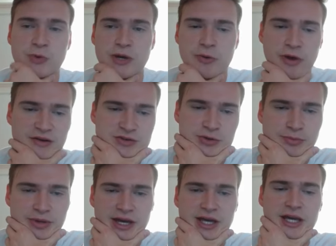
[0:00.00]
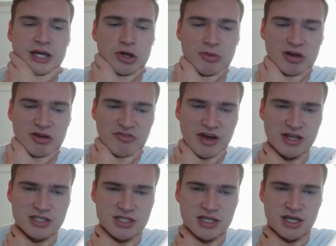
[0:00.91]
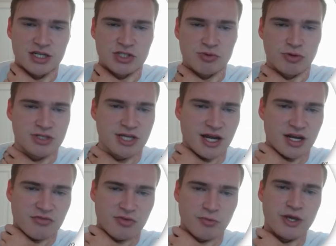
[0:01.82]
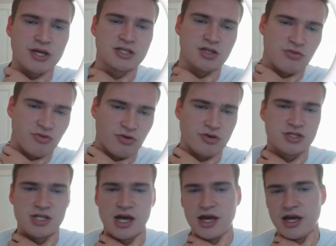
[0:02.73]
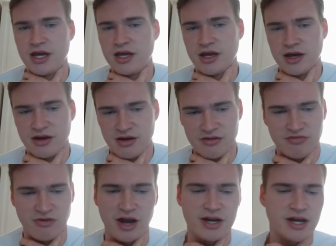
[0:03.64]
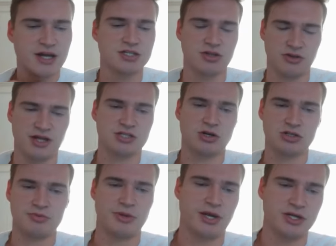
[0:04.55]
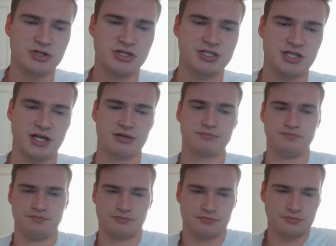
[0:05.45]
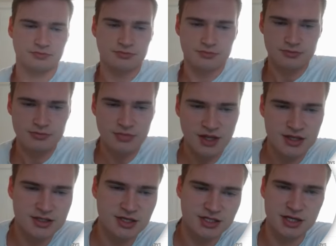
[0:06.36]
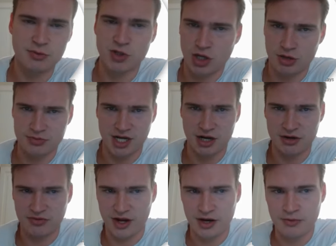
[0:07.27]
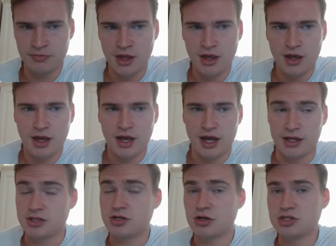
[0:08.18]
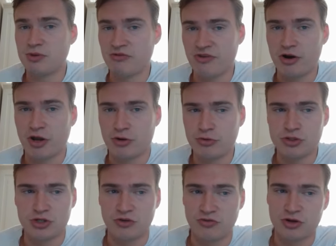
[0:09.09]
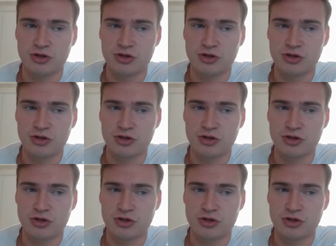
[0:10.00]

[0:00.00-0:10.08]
week, we have some big economic events towards the end of the week, so Thursday, Friday. So that's going to be interesting to see what comes out of there. And that's going to be very crucial for